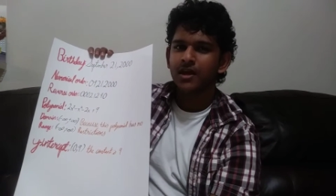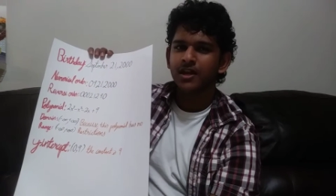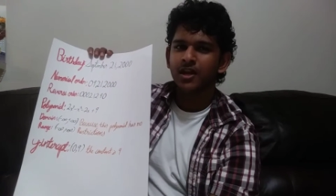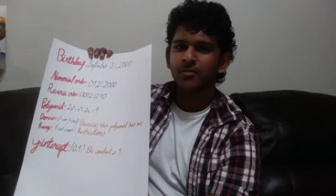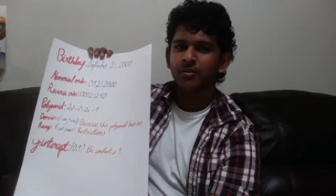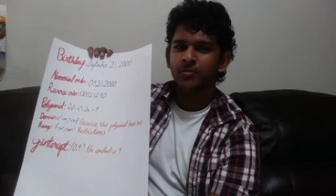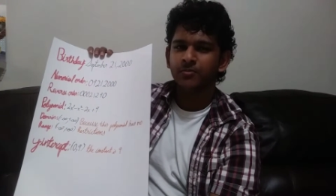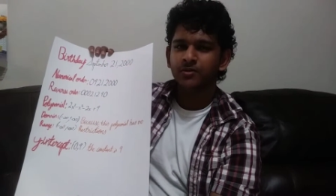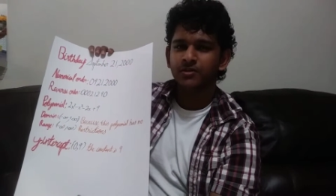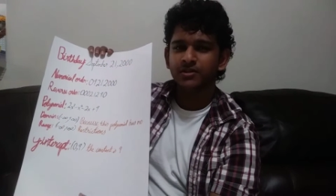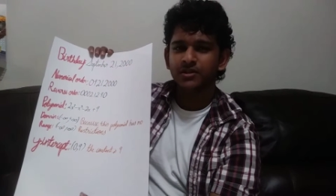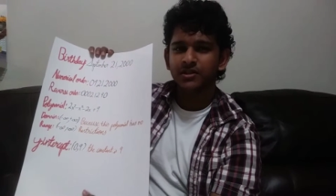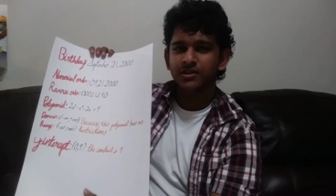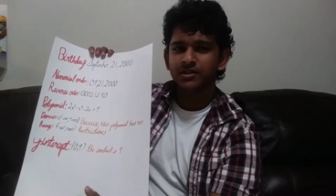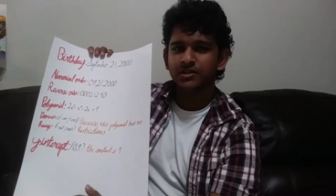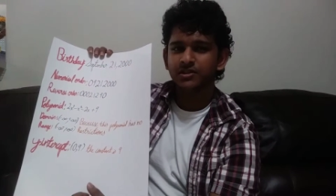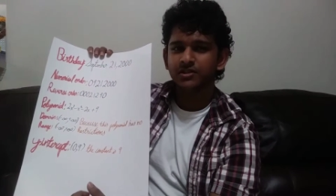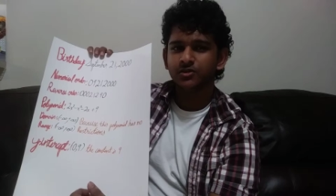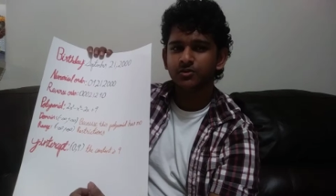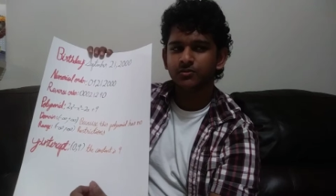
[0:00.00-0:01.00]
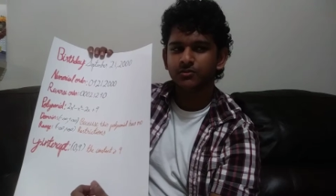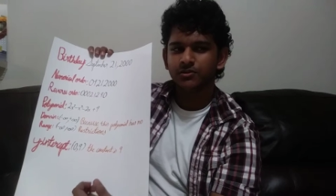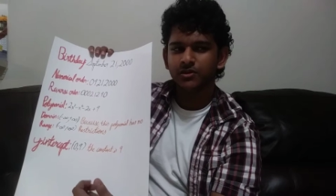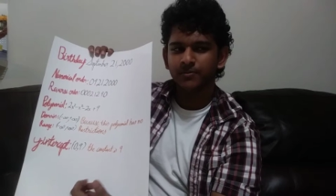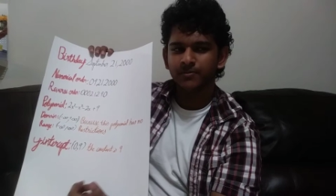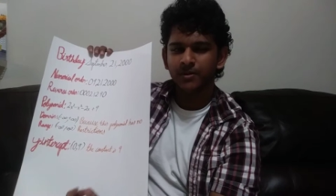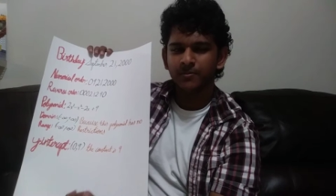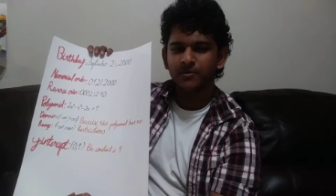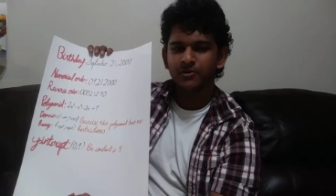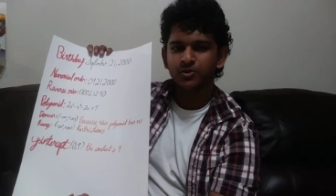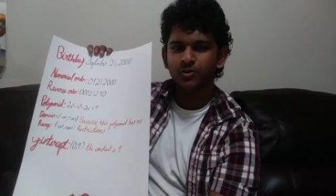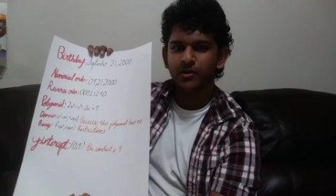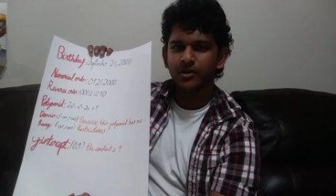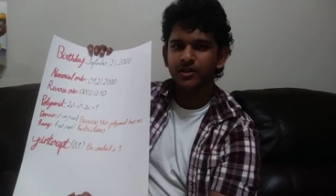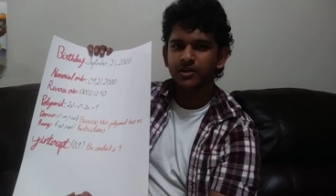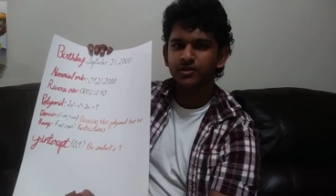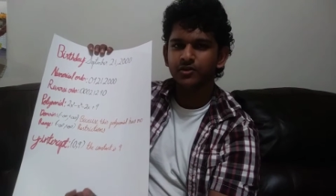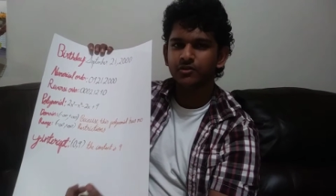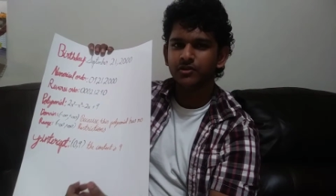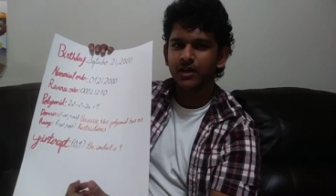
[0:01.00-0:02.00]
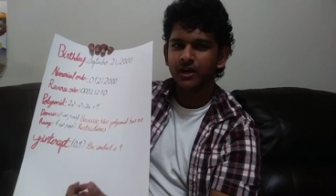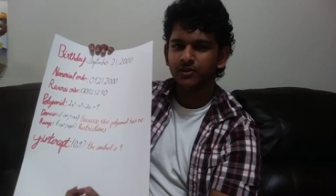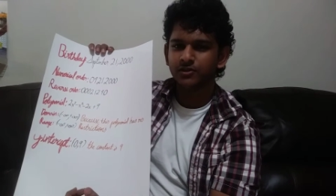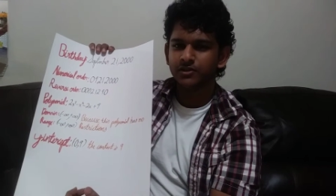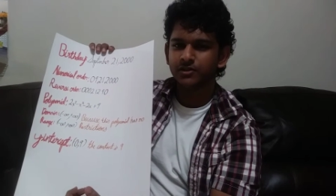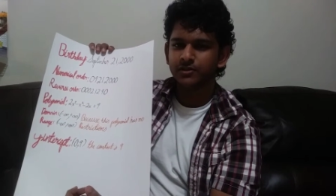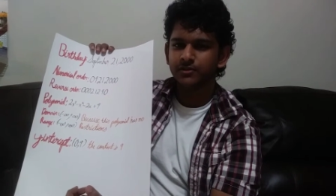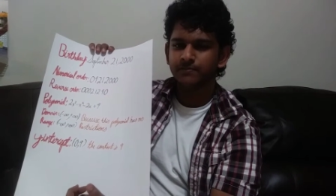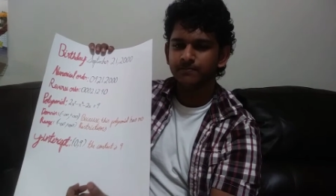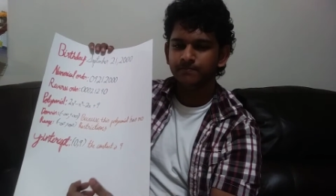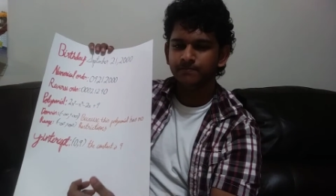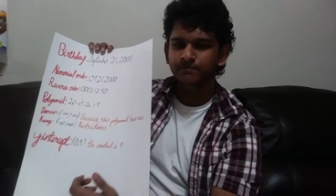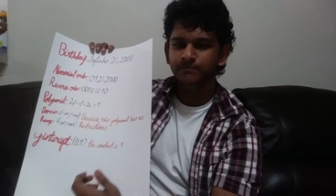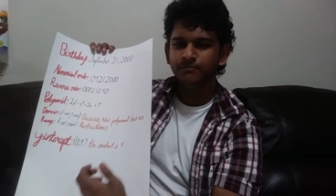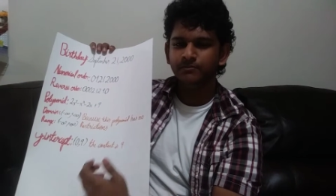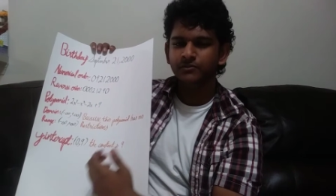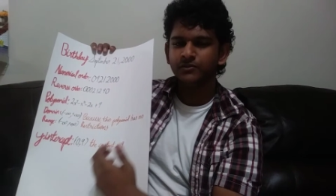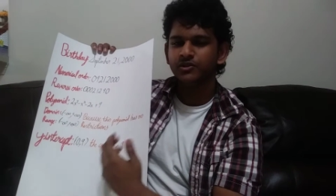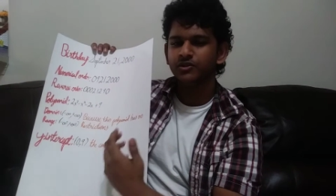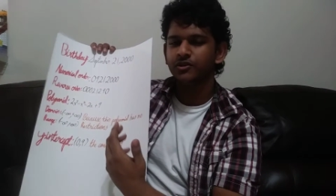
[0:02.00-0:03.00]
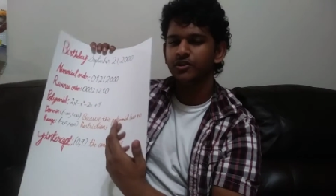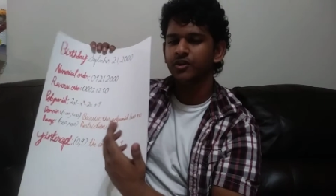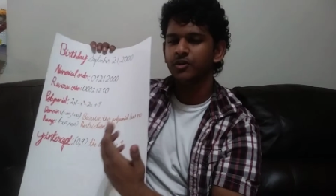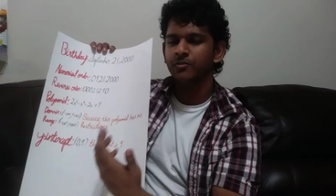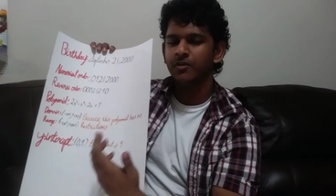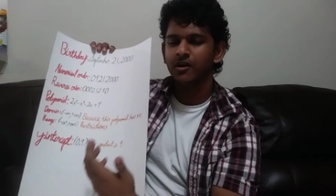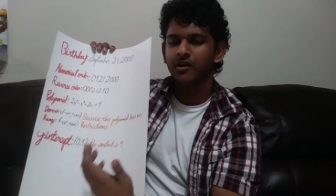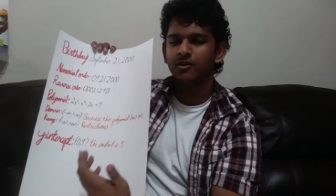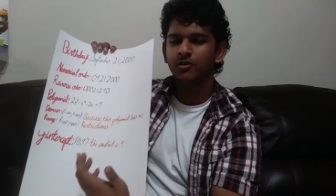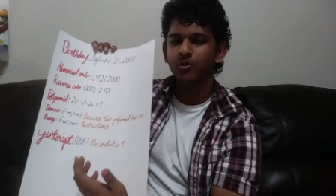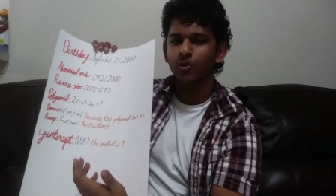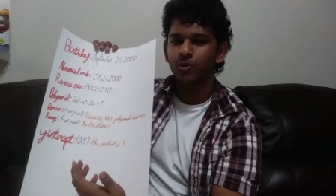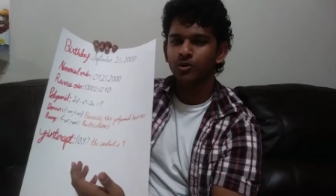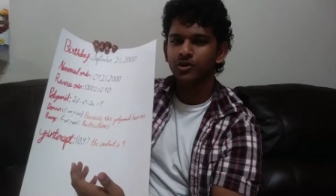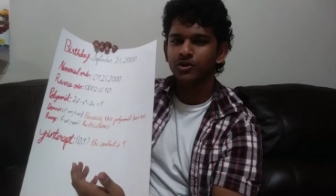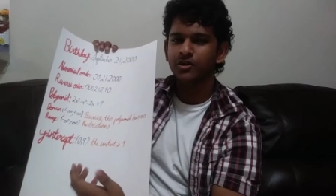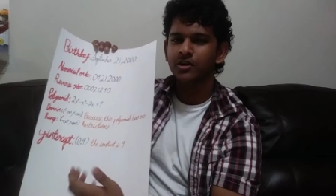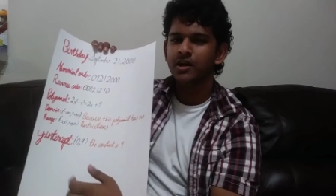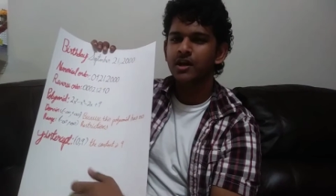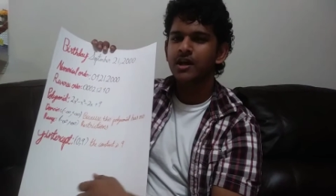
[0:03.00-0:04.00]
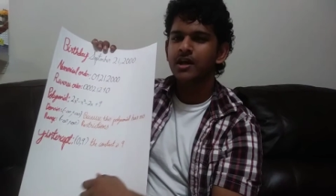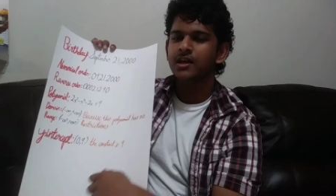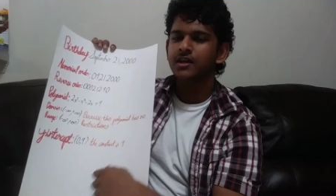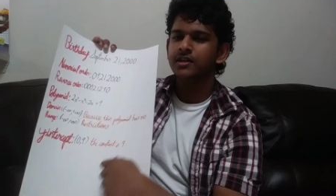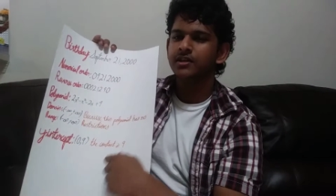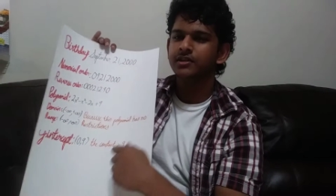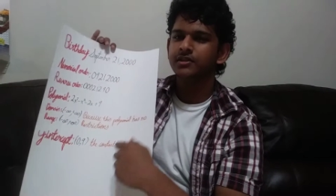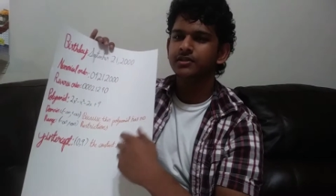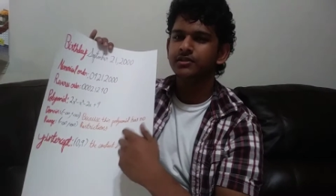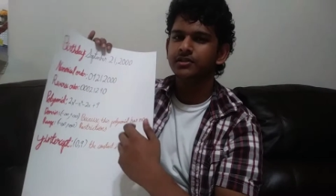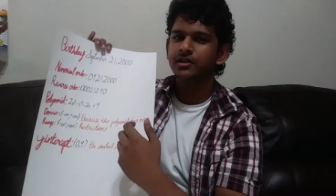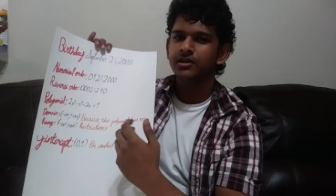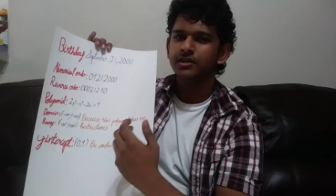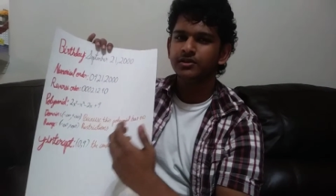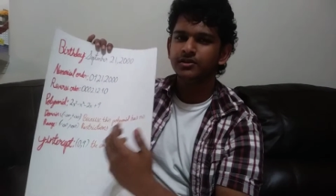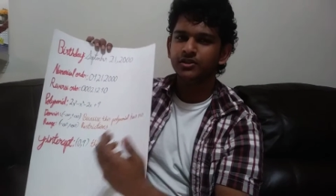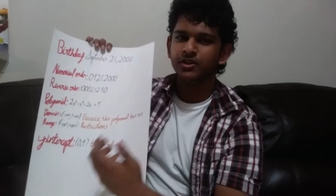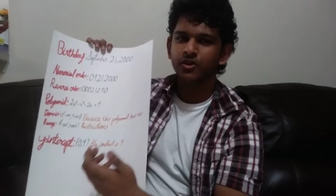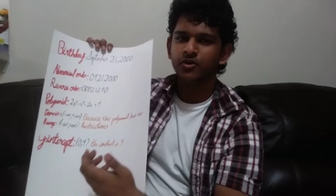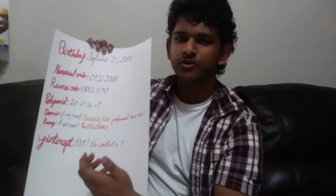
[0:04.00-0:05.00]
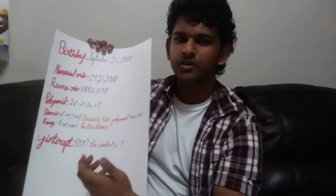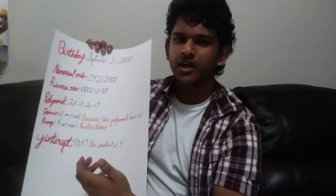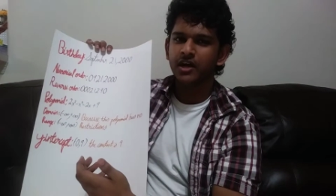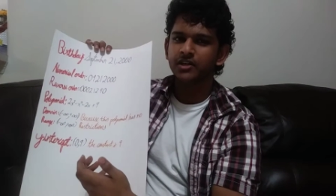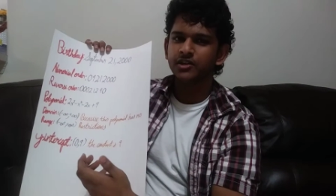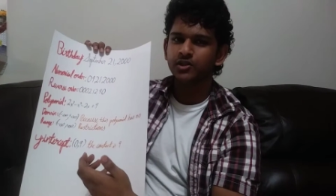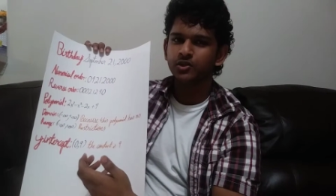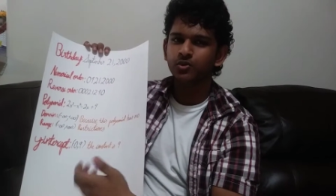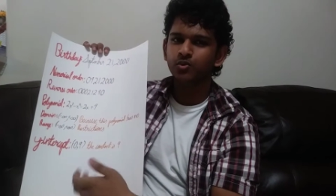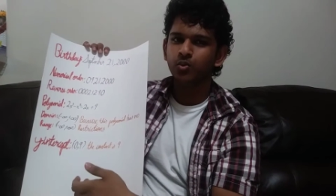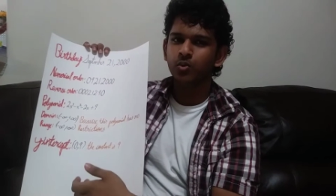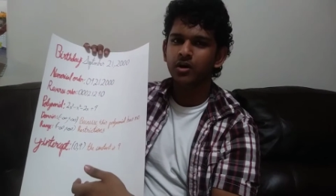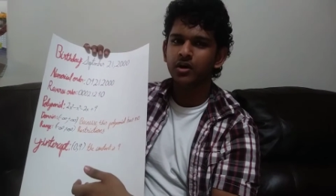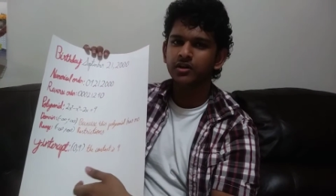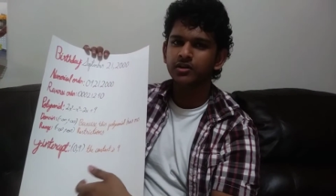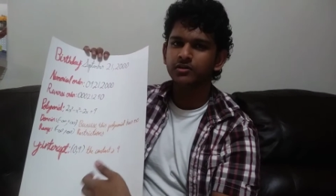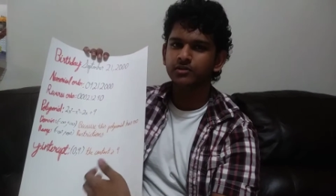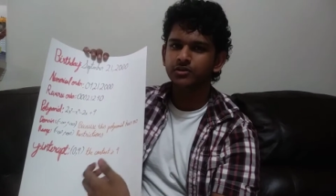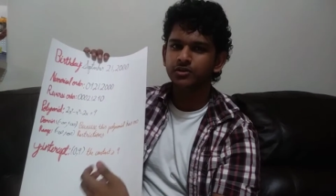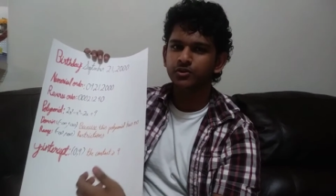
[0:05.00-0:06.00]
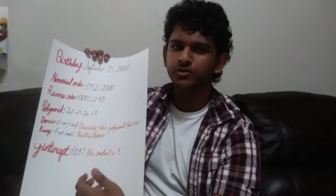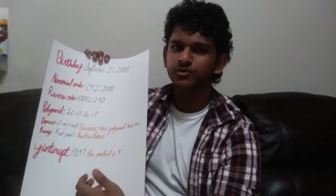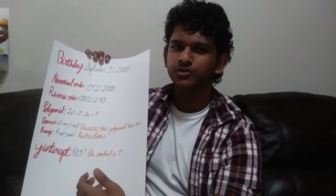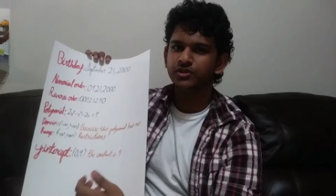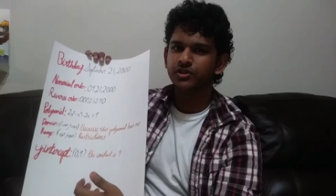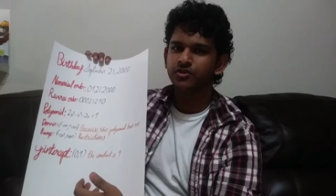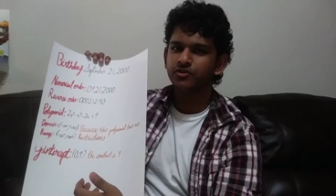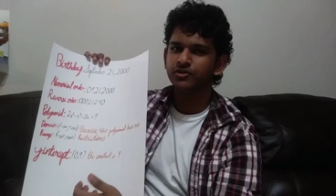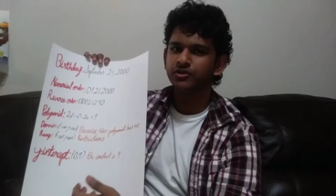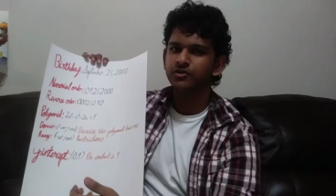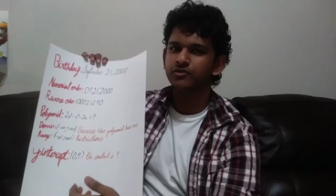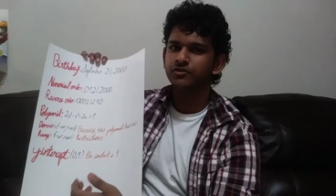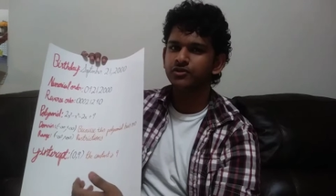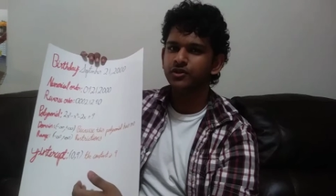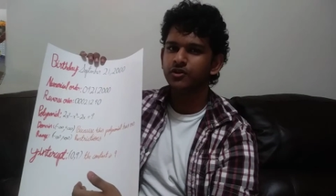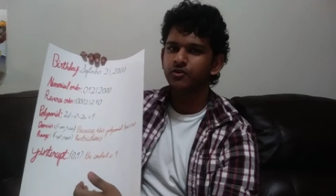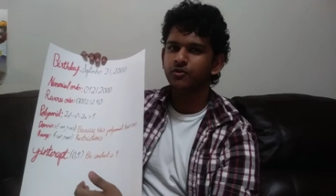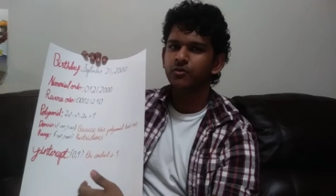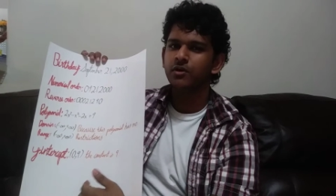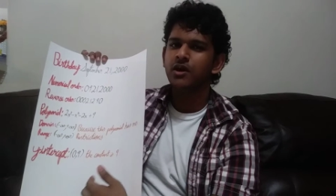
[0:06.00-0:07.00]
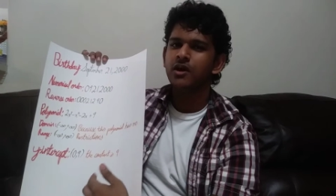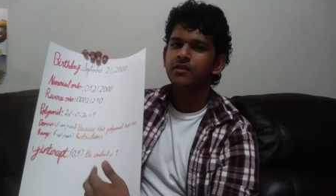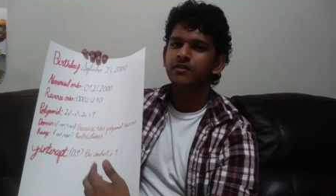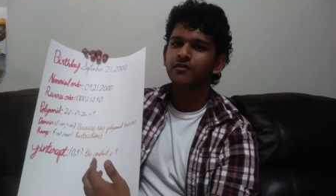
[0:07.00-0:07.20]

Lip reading: Now, my birthday is September 20, 2000. So the numerical order is 09212000.